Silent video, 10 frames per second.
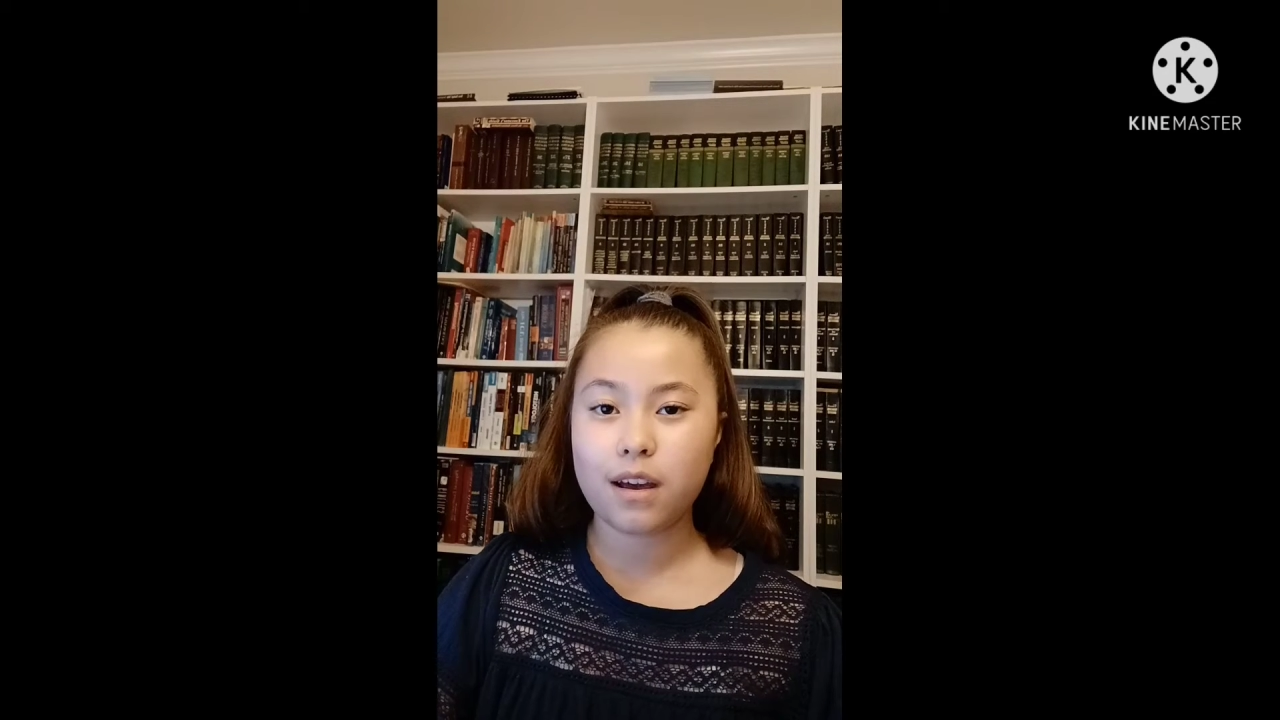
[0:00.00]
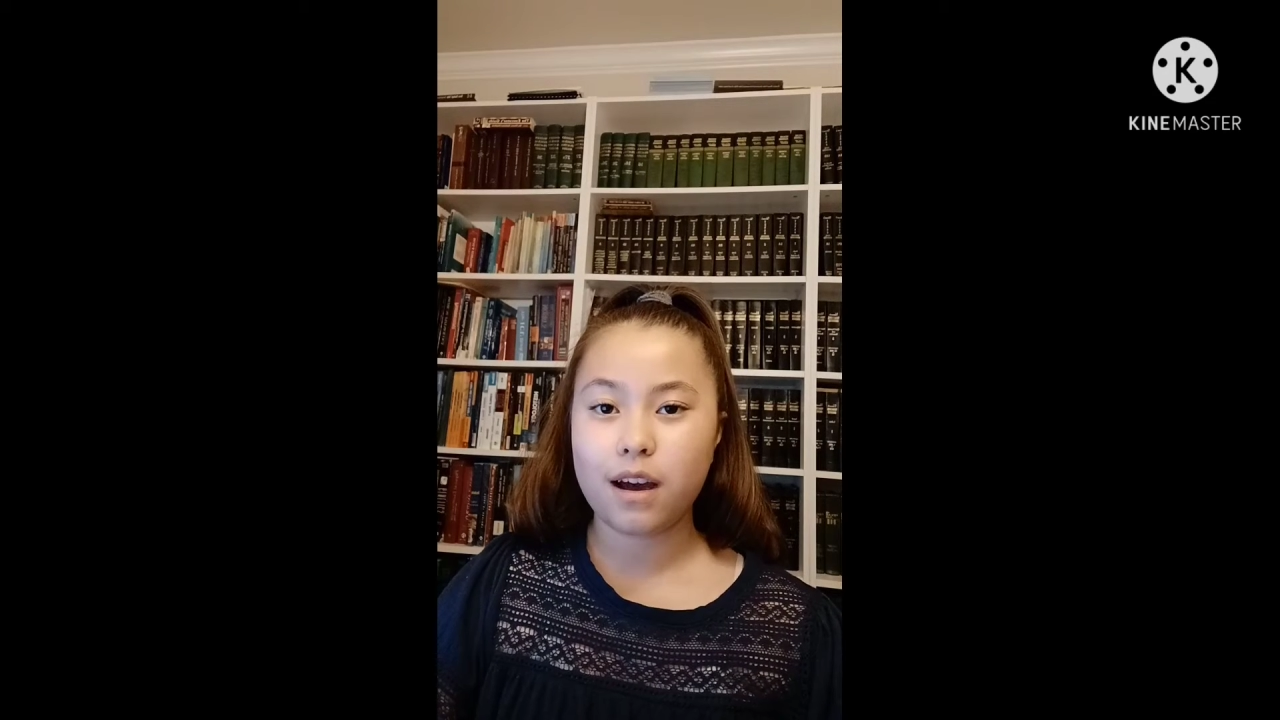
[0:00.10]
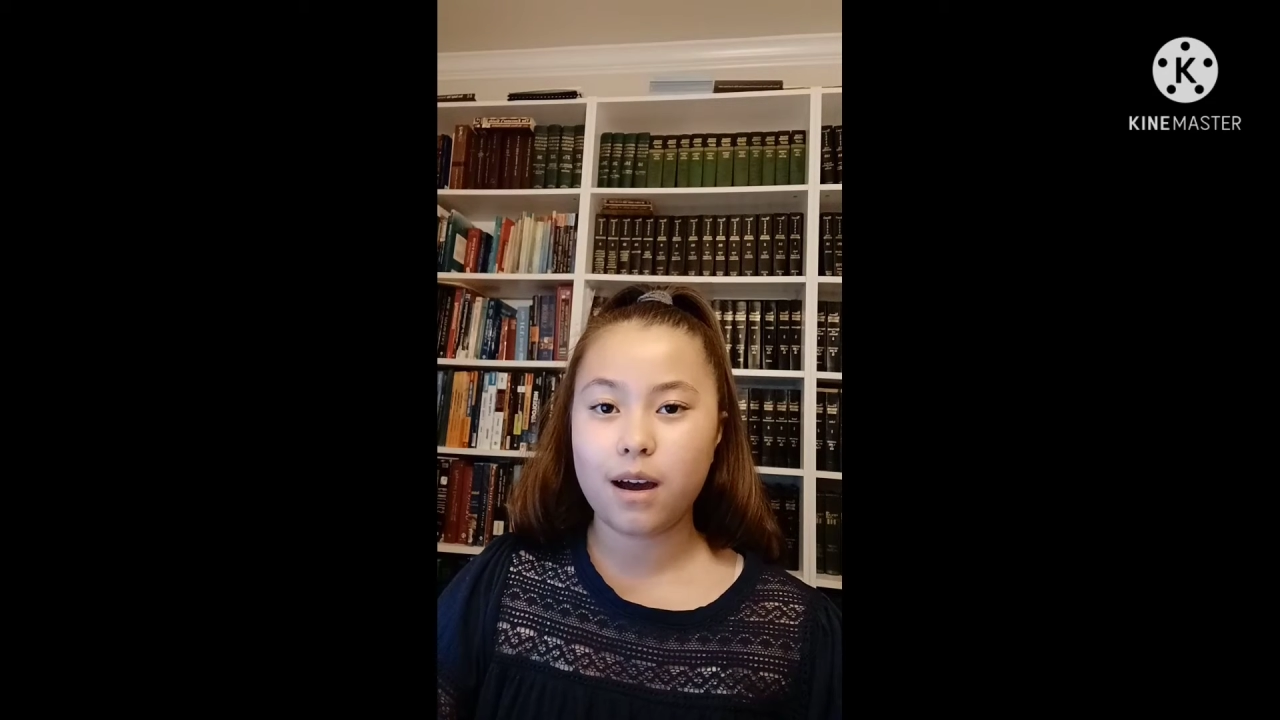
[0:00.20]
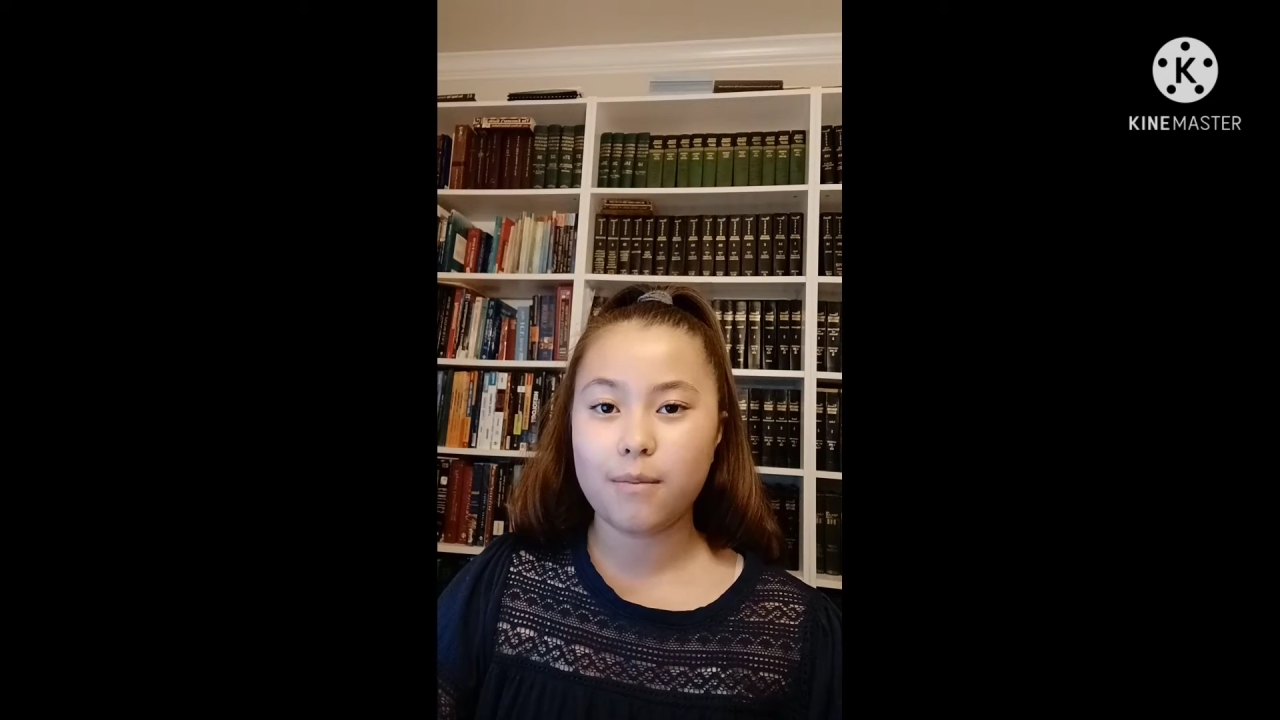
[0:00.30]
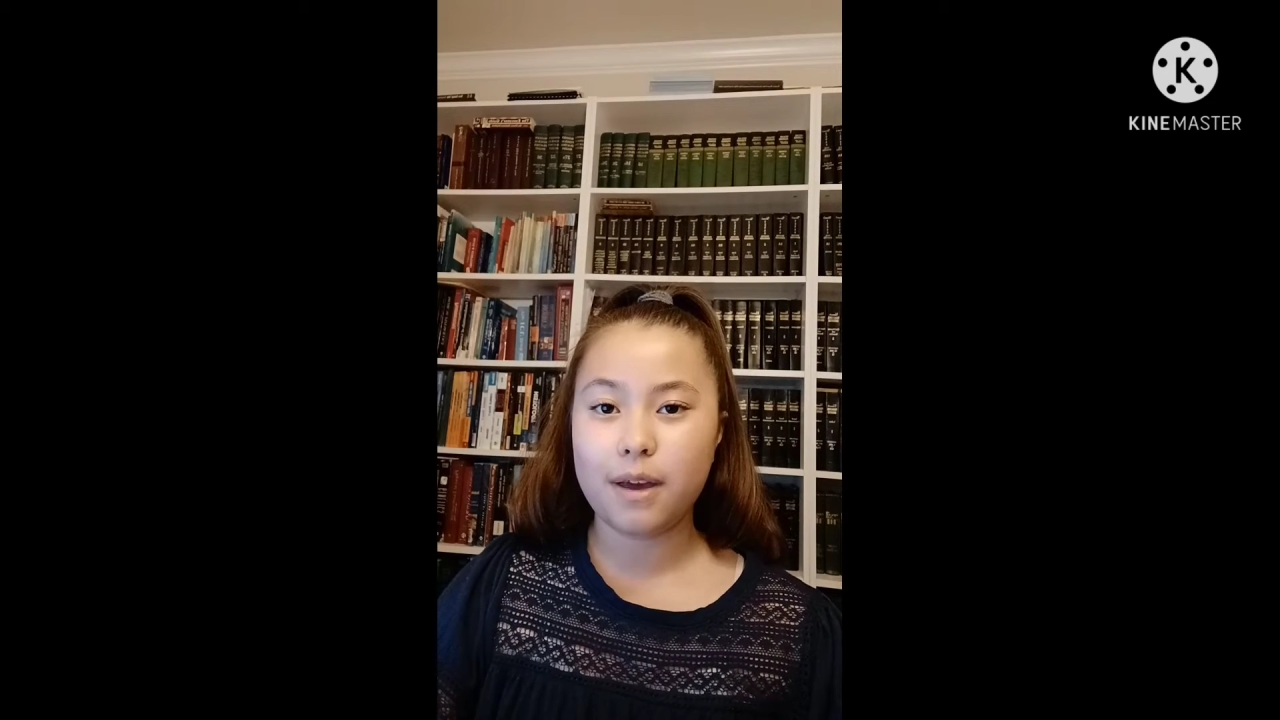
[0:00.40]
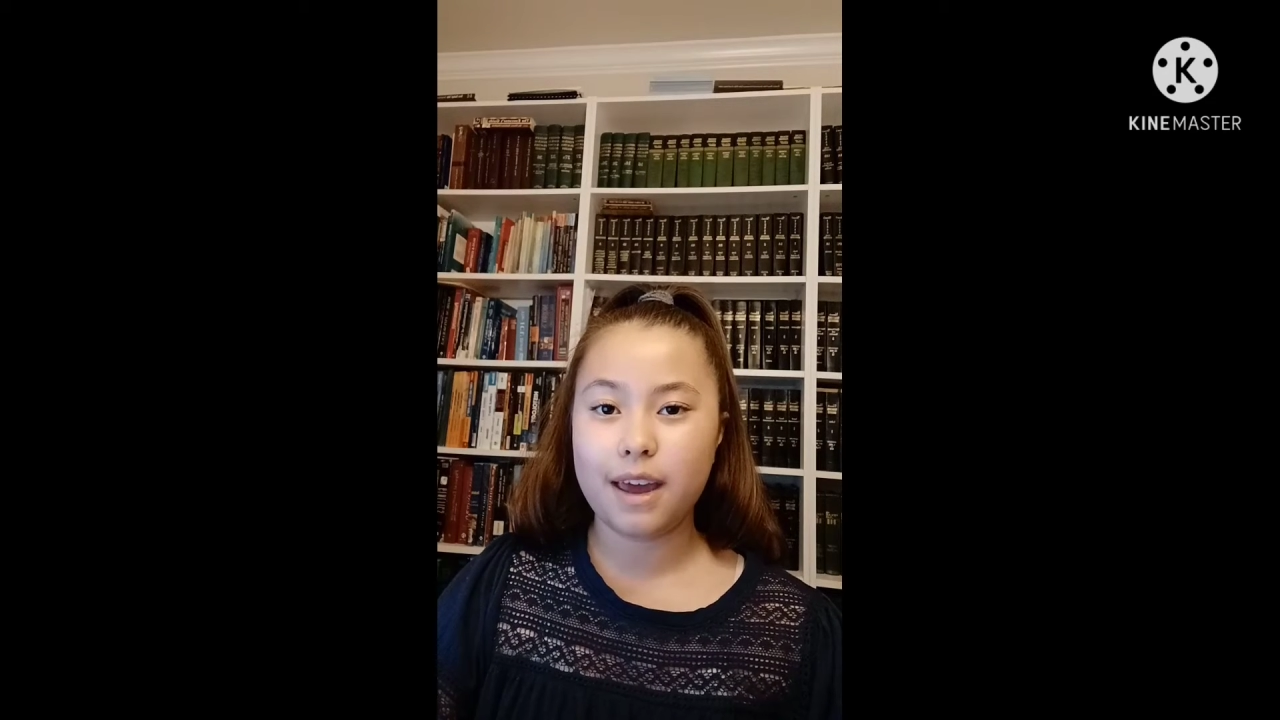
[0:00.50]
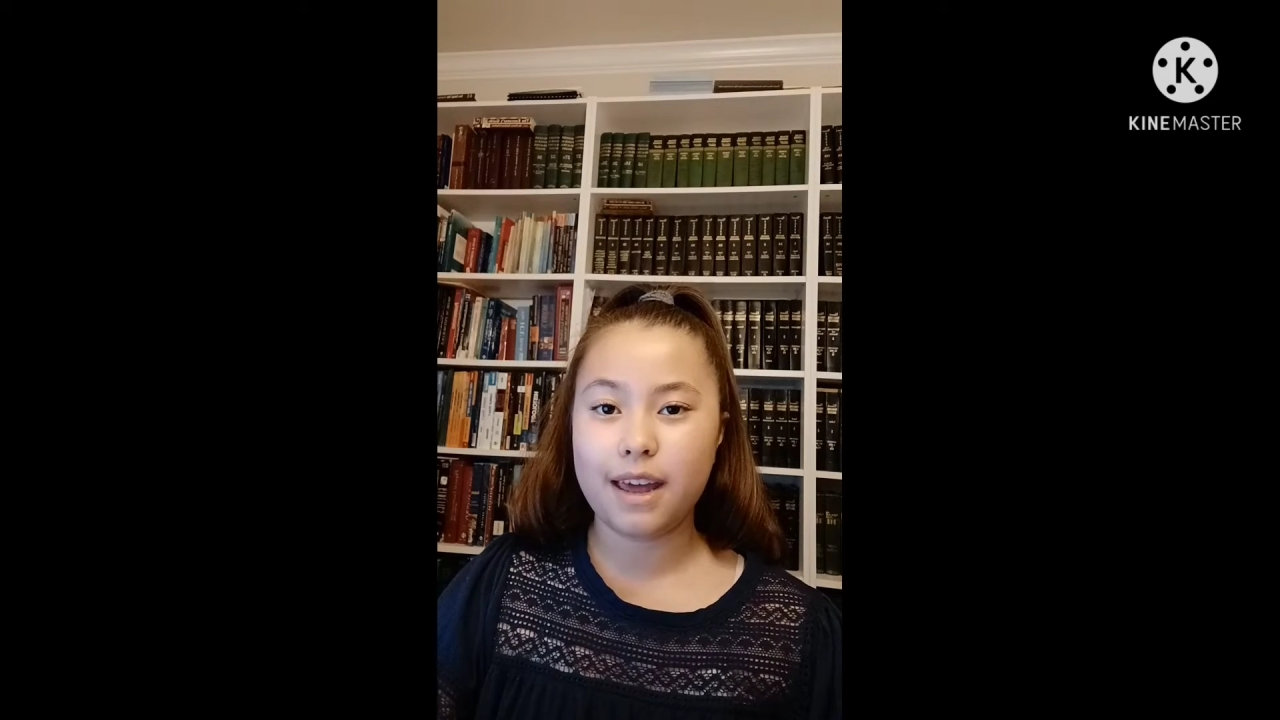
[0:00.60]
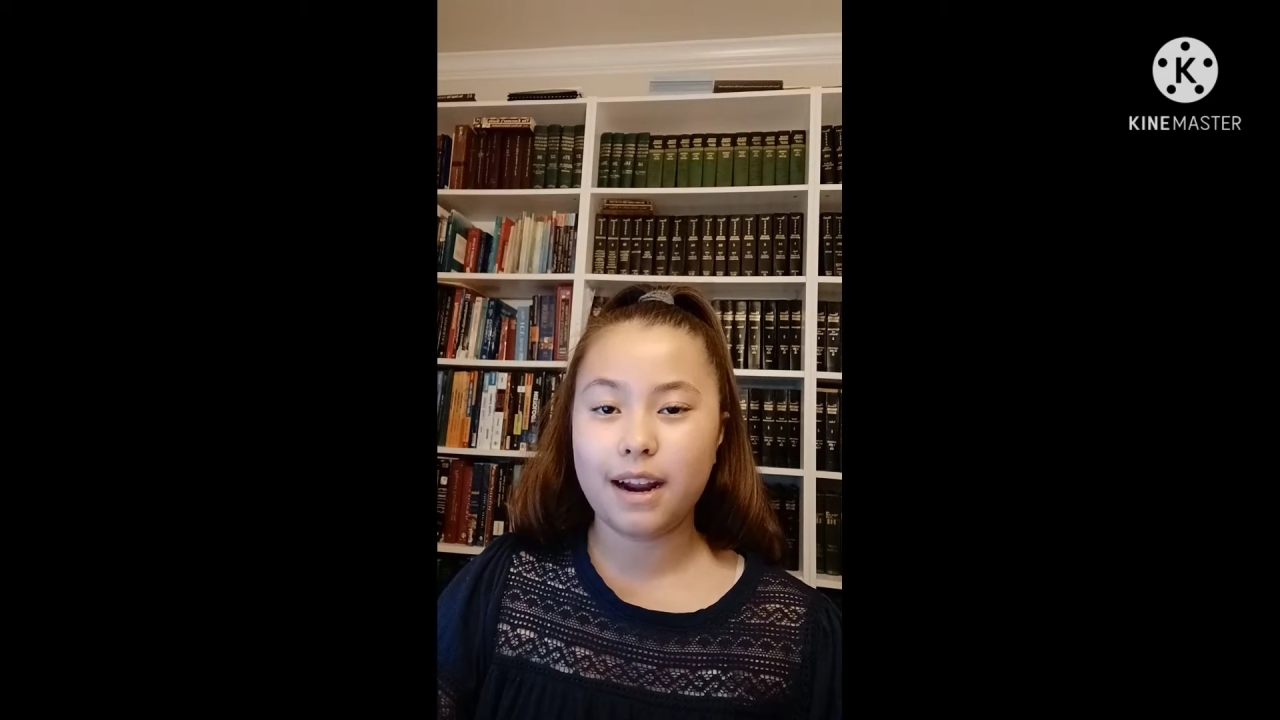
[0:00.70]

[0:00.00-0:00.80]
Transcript: And